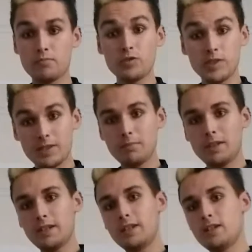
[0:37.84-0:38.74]

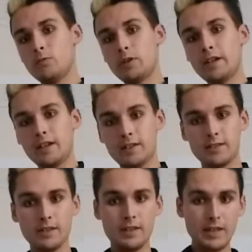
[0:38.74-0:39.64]
Similarly, if y
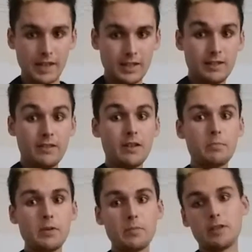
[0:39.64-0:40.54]
is a negative
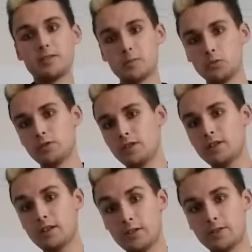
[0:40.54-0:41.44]
number but
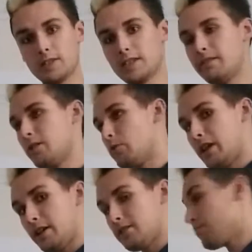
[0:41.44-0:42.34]
close to 0, we
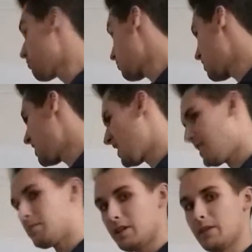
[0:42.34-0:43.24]
get the
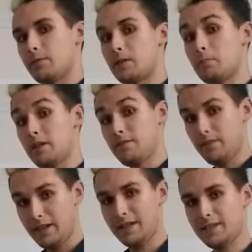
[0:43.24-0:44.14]
same kind of thing but
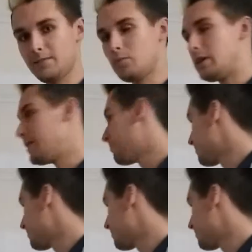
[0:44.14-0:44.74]
negative y.